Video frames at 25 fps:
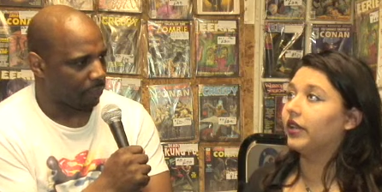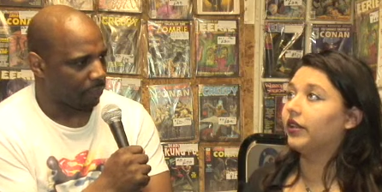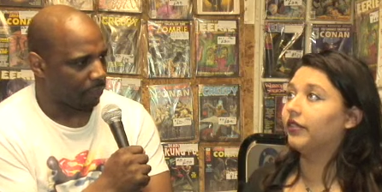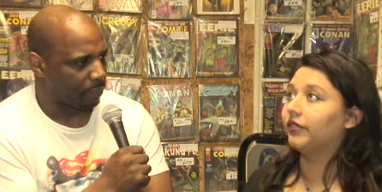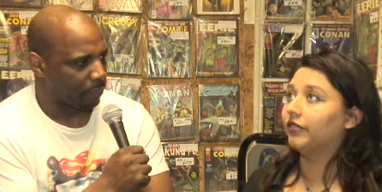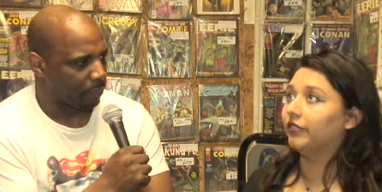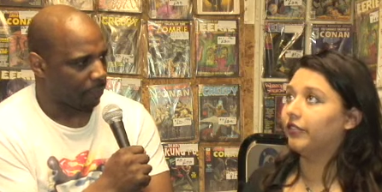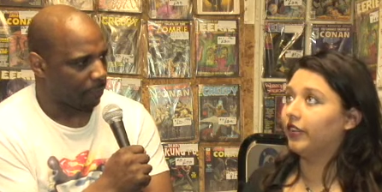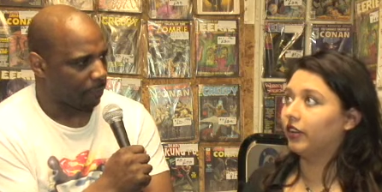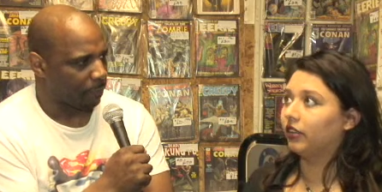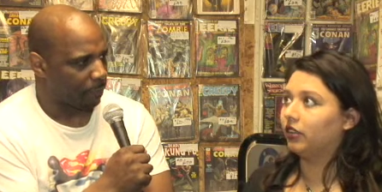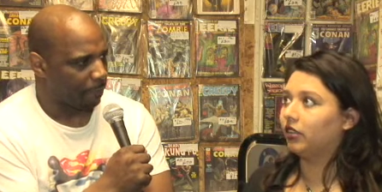
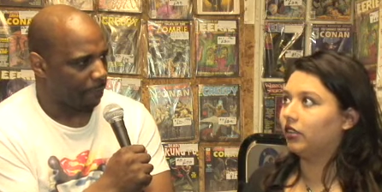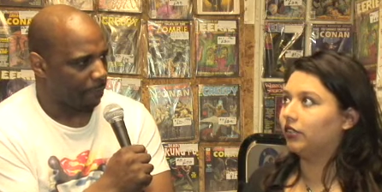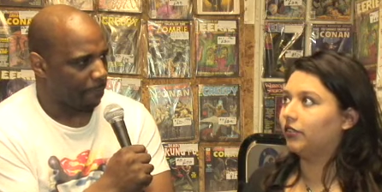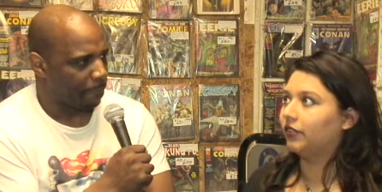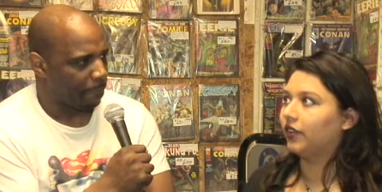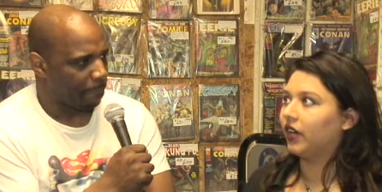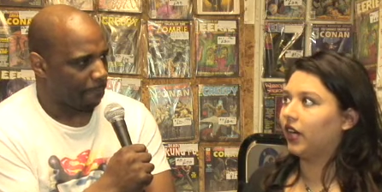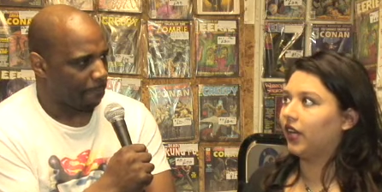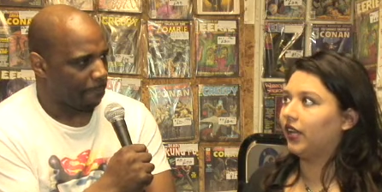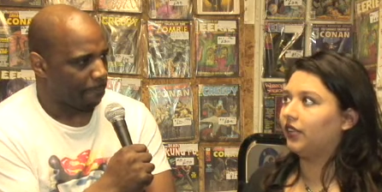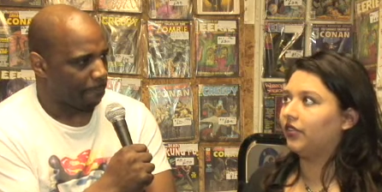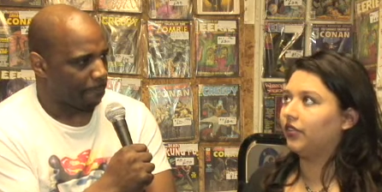Speaker 1: can
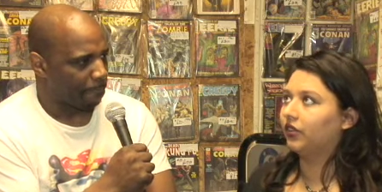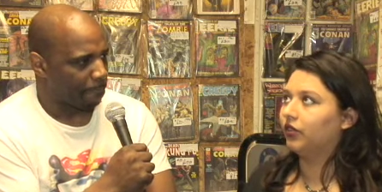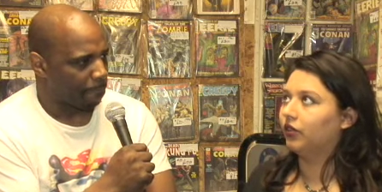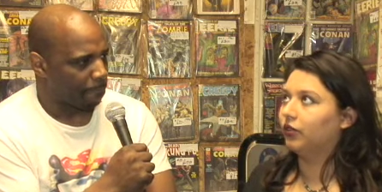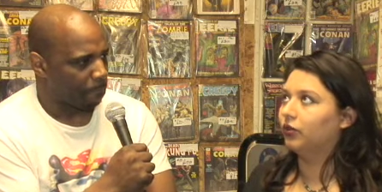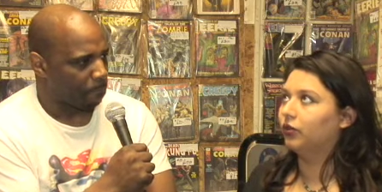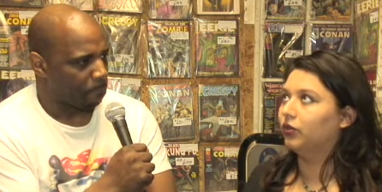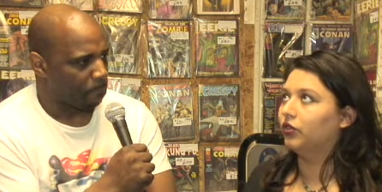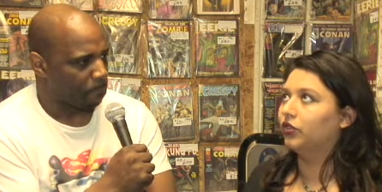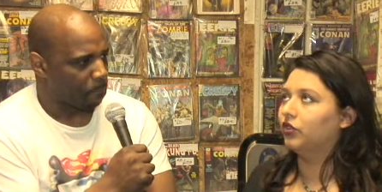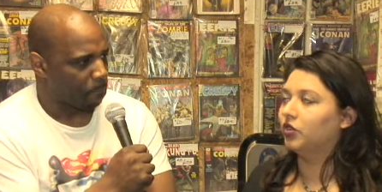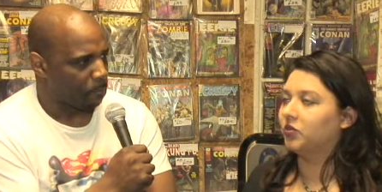verify that
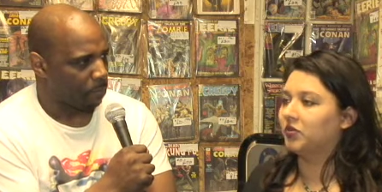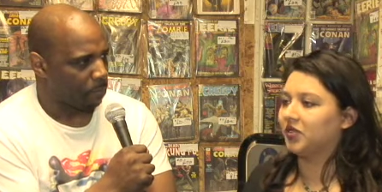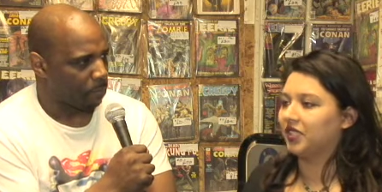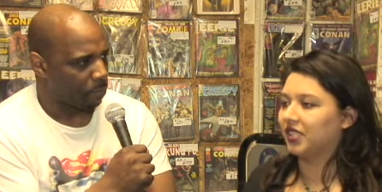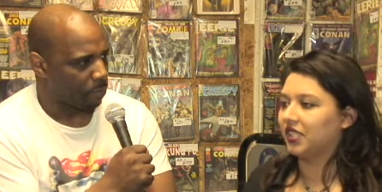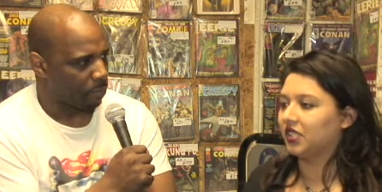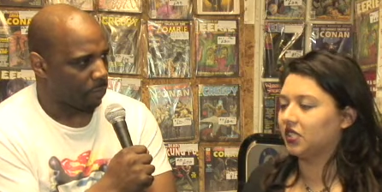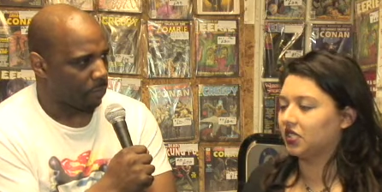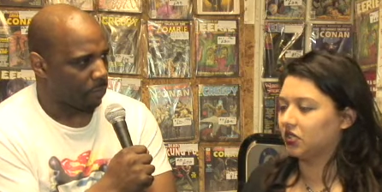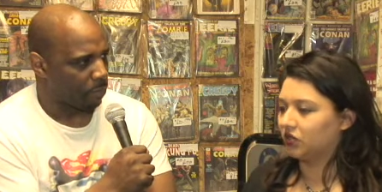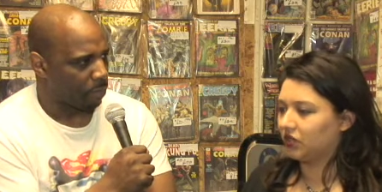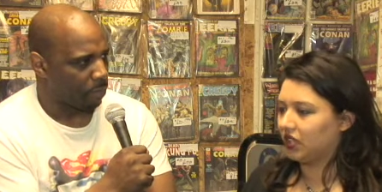all the
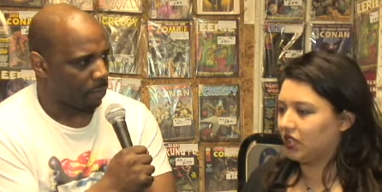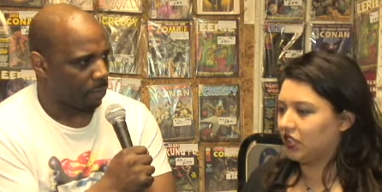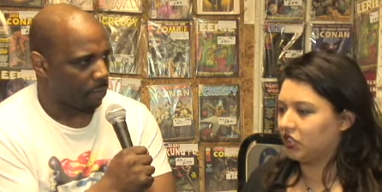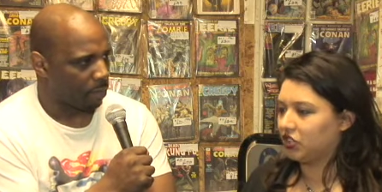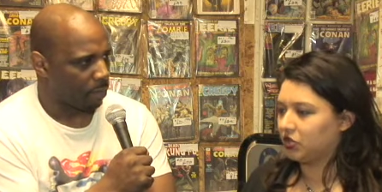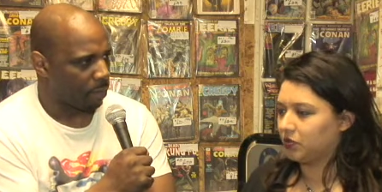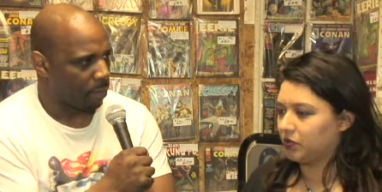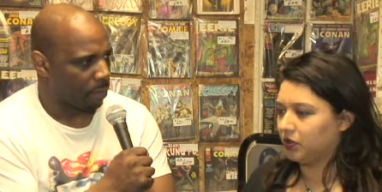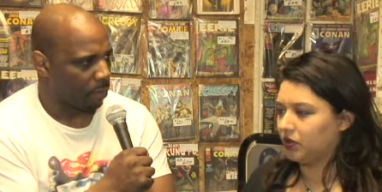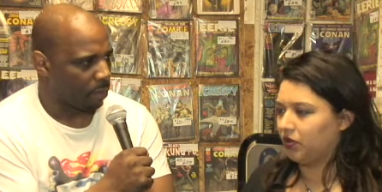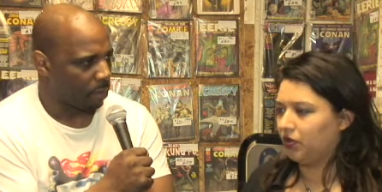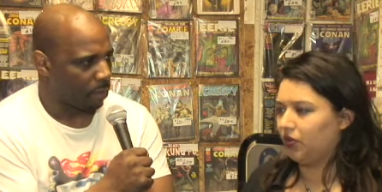nominees are
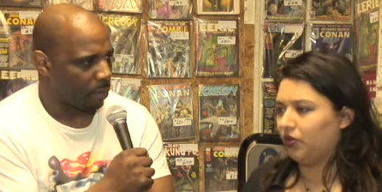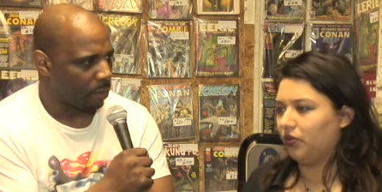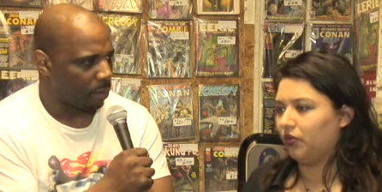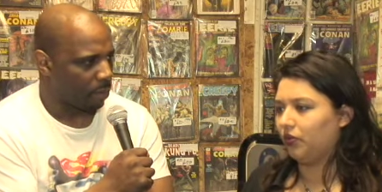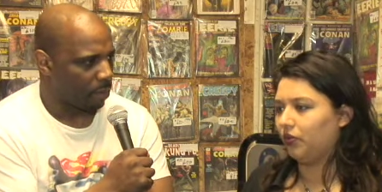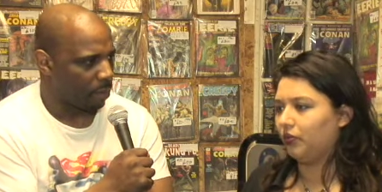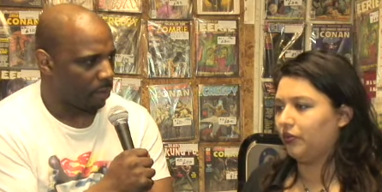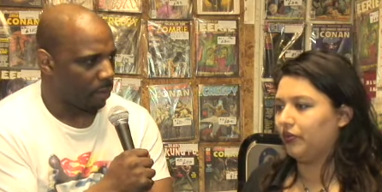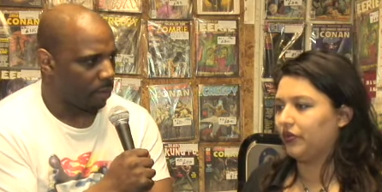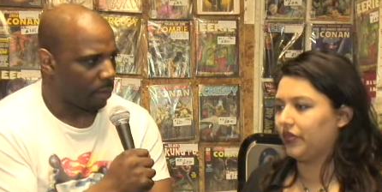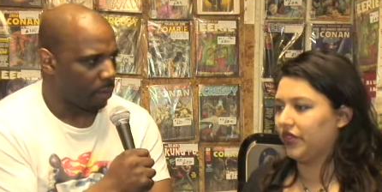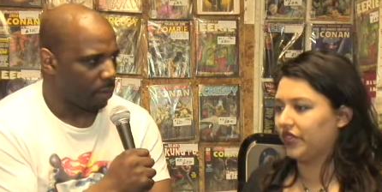
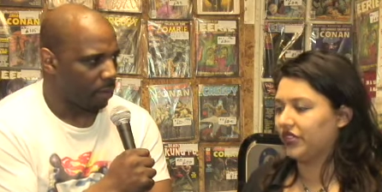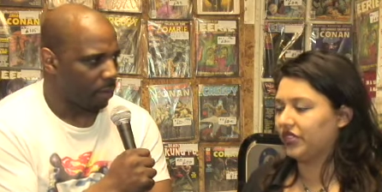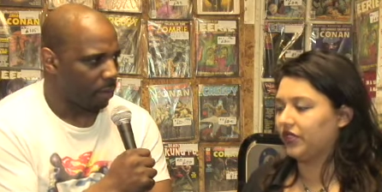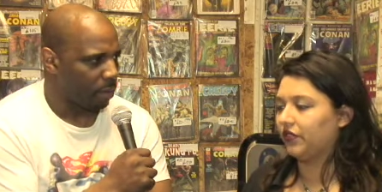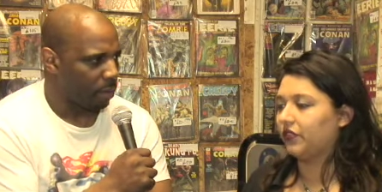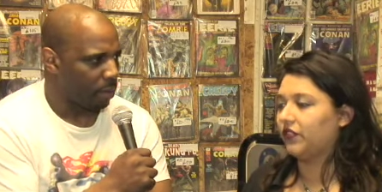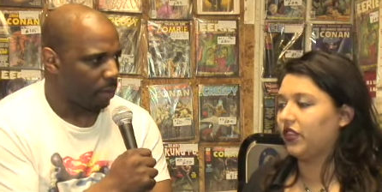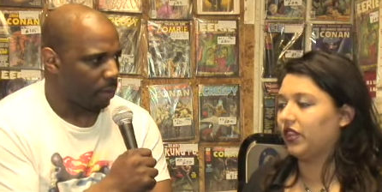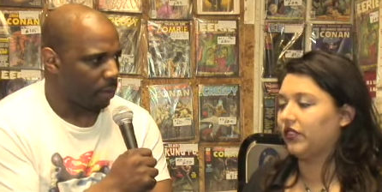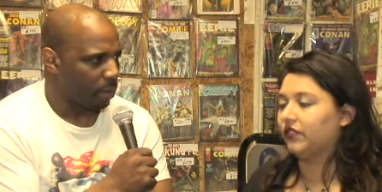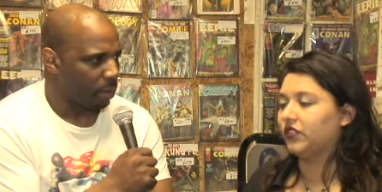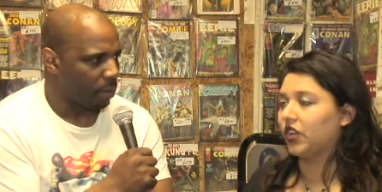eligible as
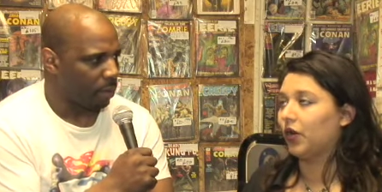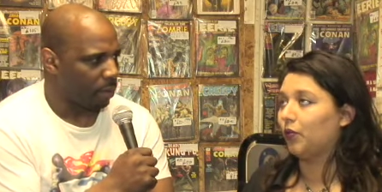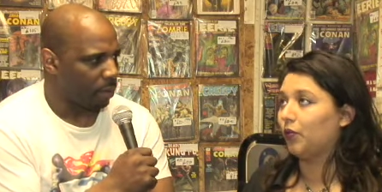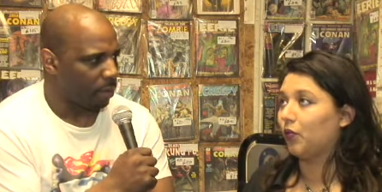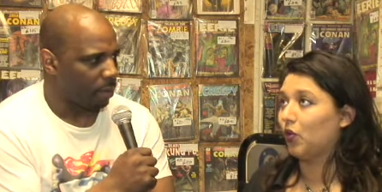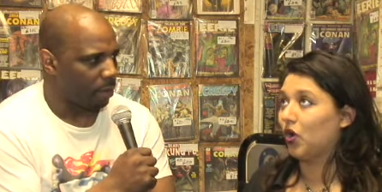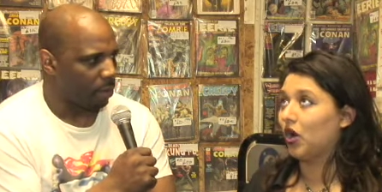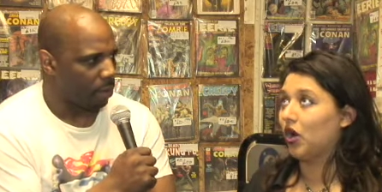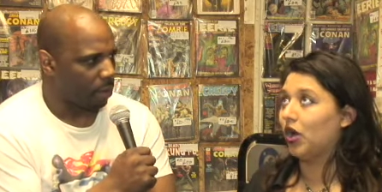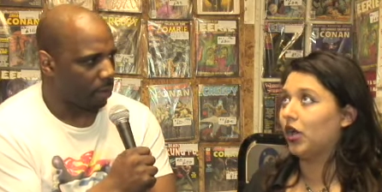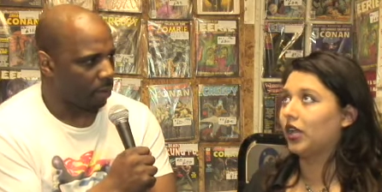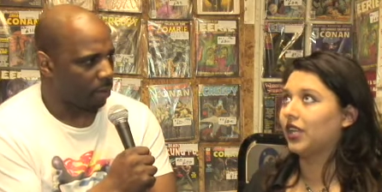if they've
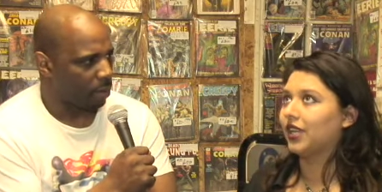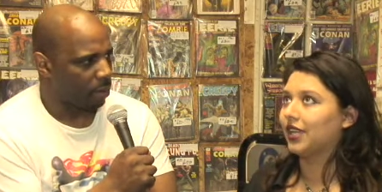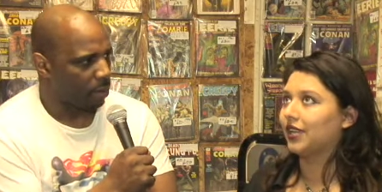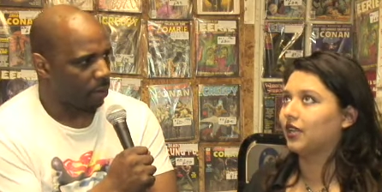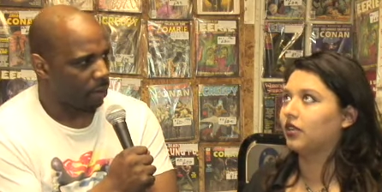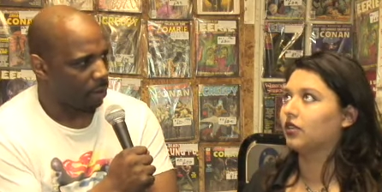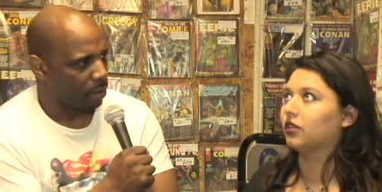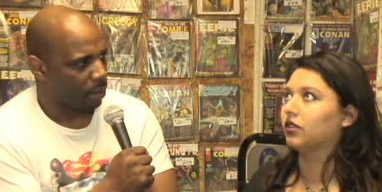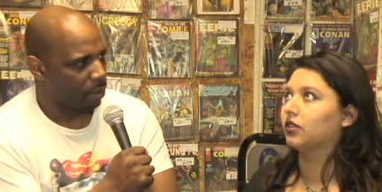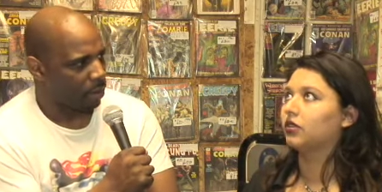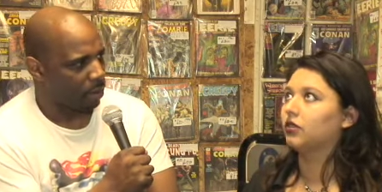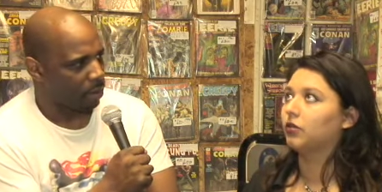done work
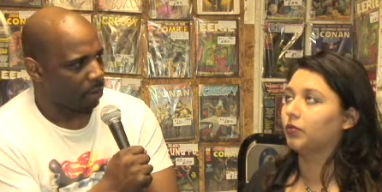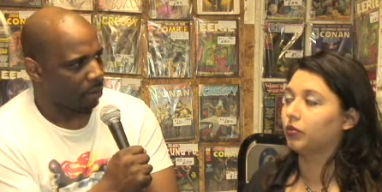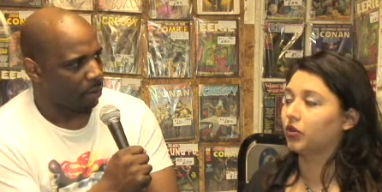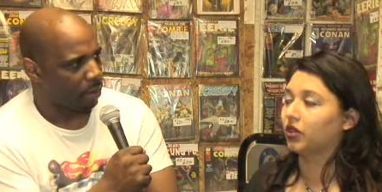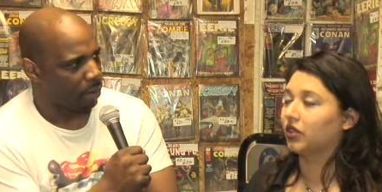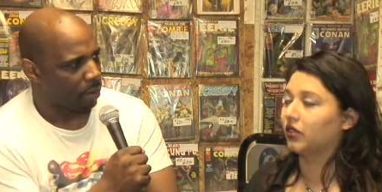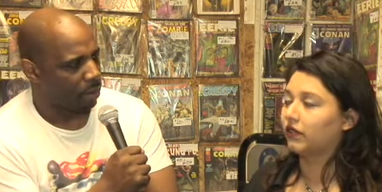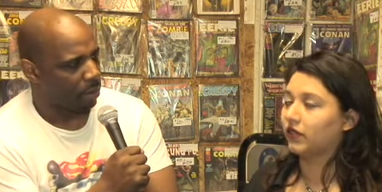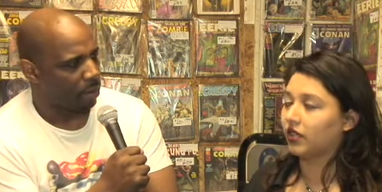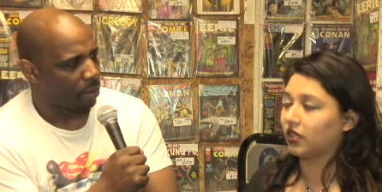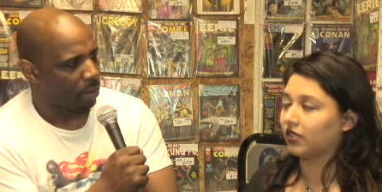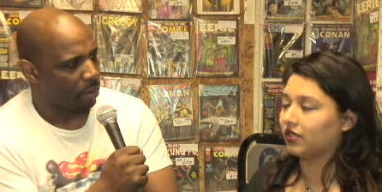in the
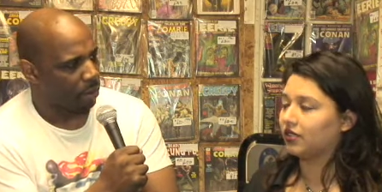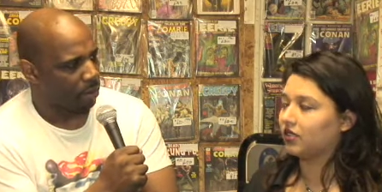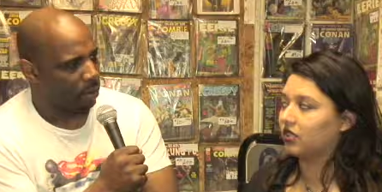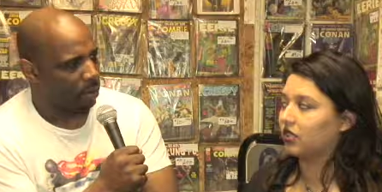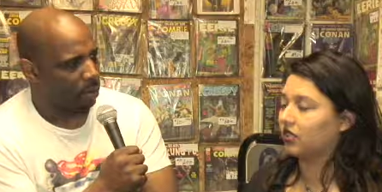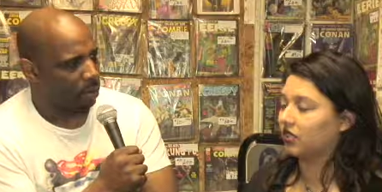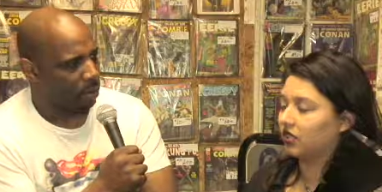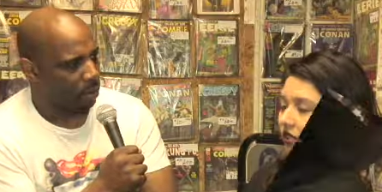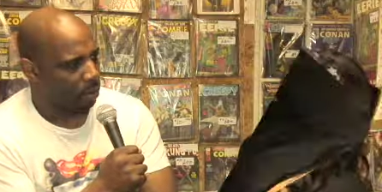previous year.